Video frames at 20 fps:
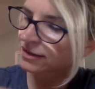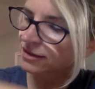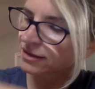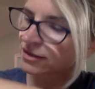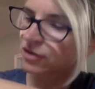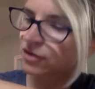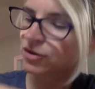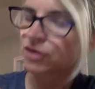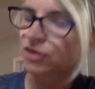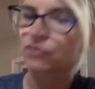
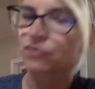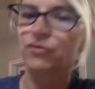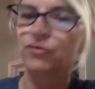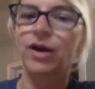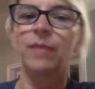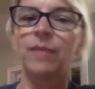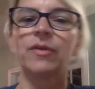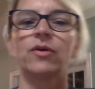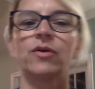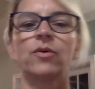you can
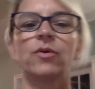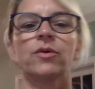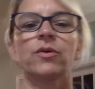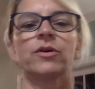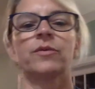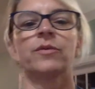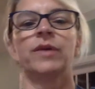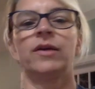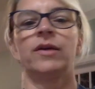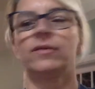wrap the cord
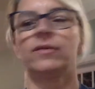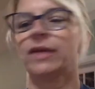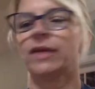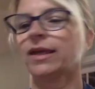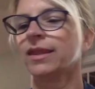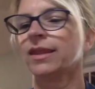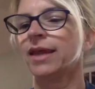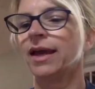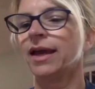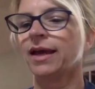around
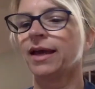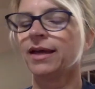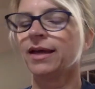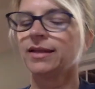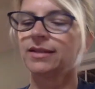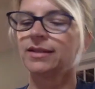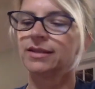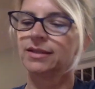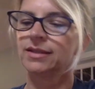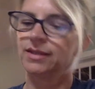like that.
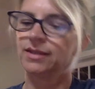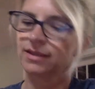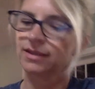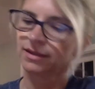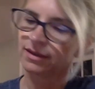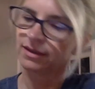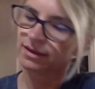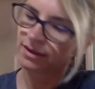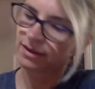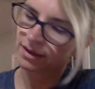
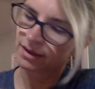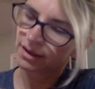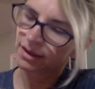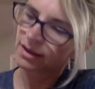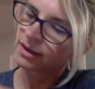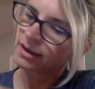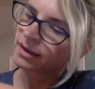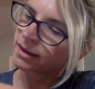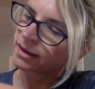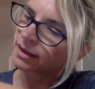
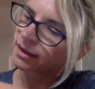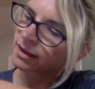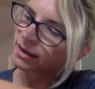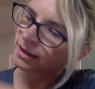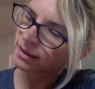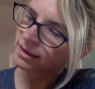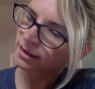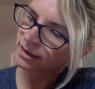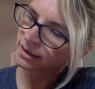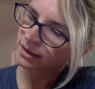
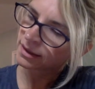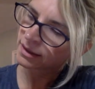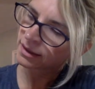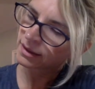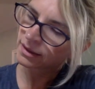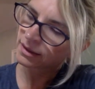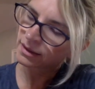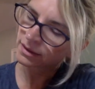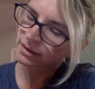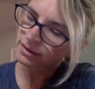And
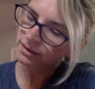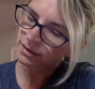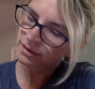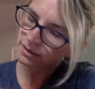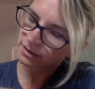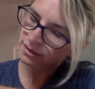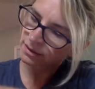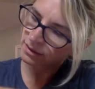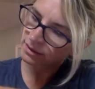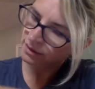then
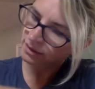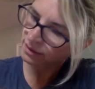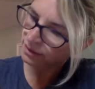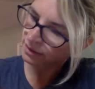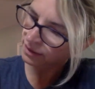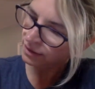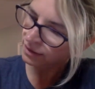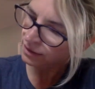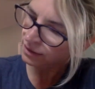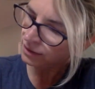
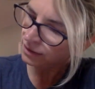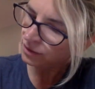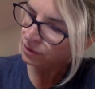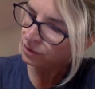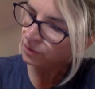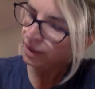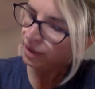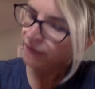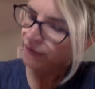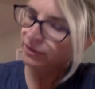
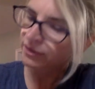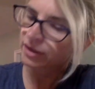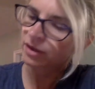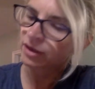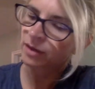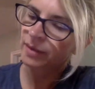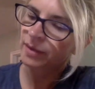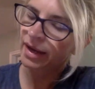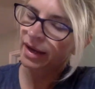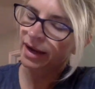you'll have it
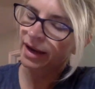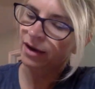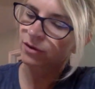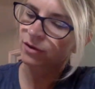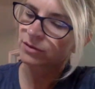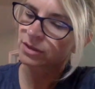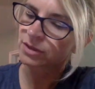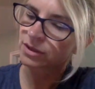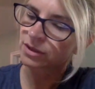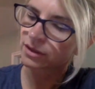come
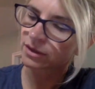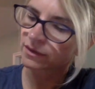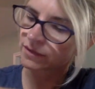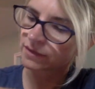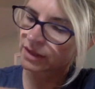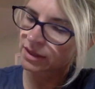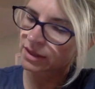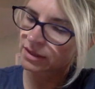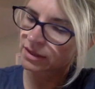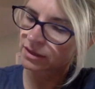out of
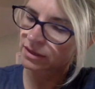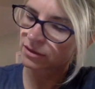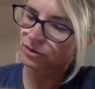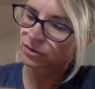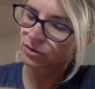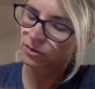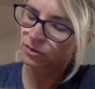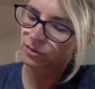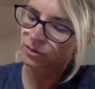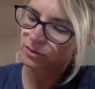these
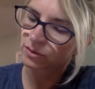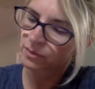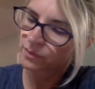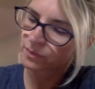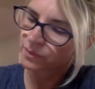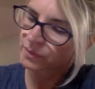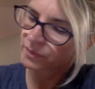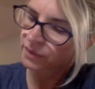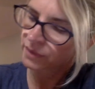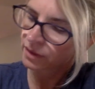little
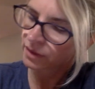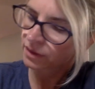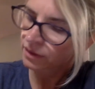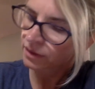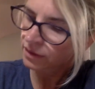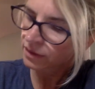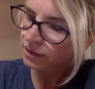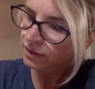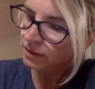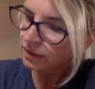
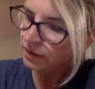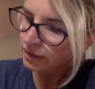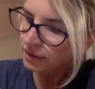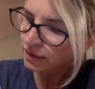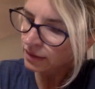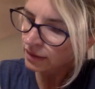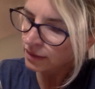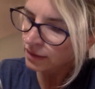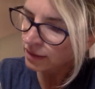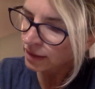
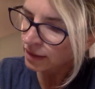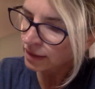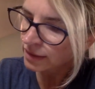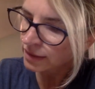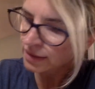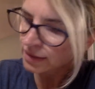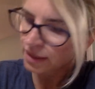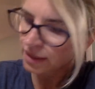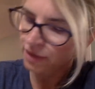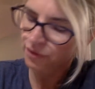things
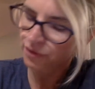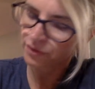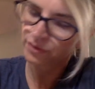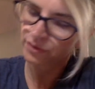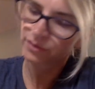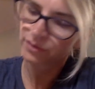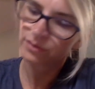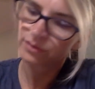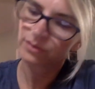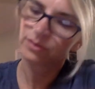here.
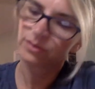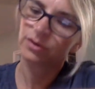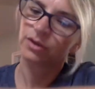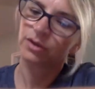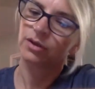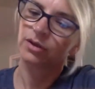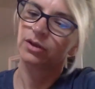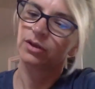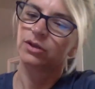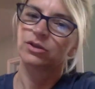
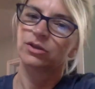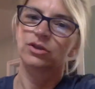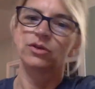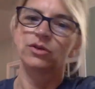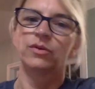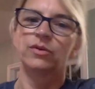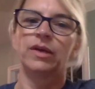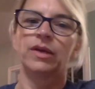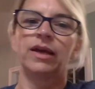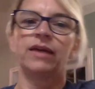So you
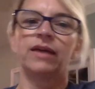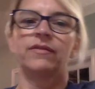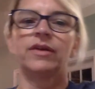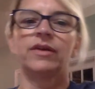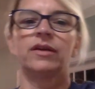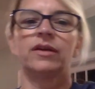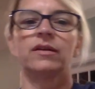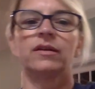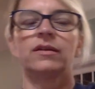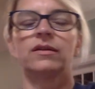would have
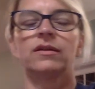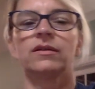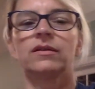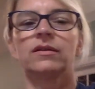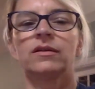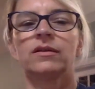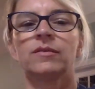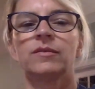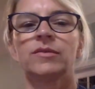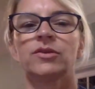it,
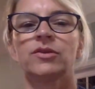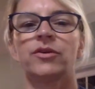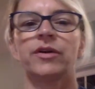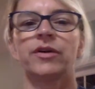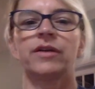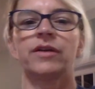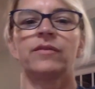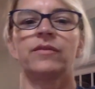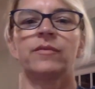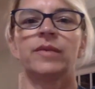I'm sorry,
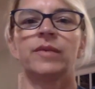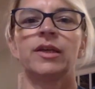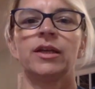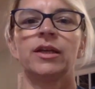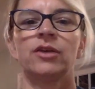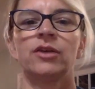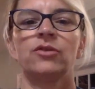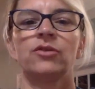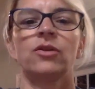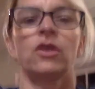I'm
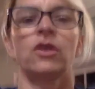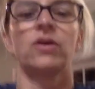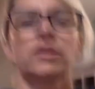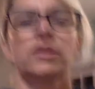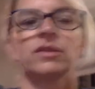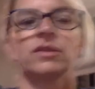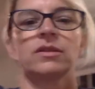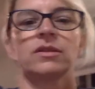getting you lost.